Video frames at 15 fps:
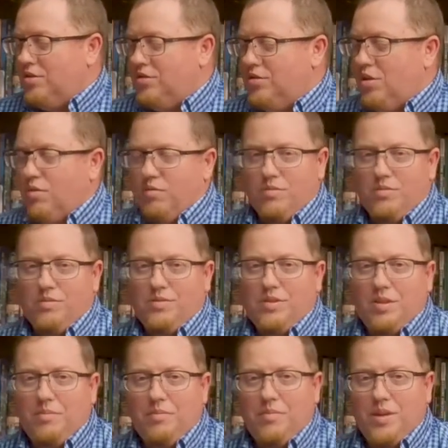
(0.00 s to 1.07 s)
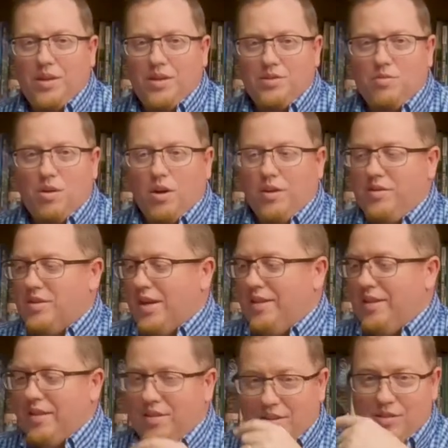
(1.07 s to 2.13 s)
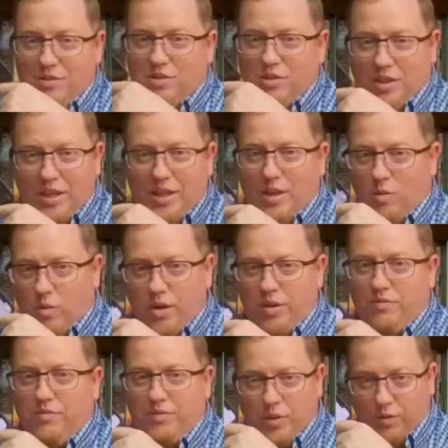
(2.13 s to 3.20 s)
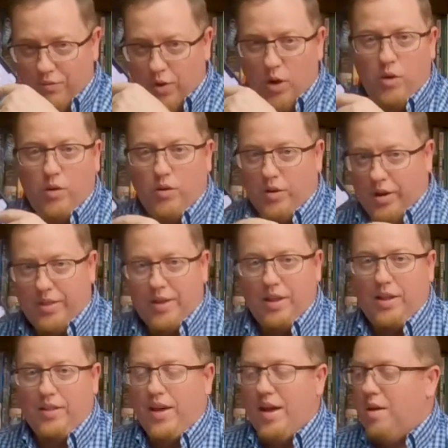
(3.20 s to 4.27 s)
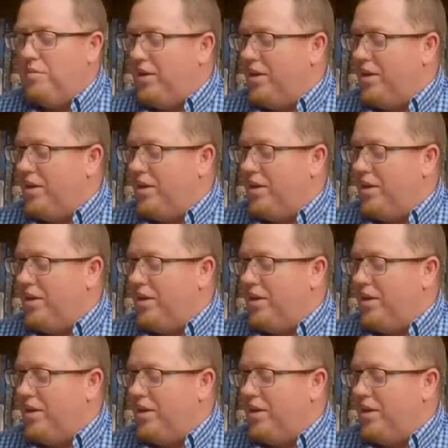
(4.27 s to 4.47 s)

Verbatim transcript: Don't get us wrong saying that this you need to get rid of your phone or anything like that,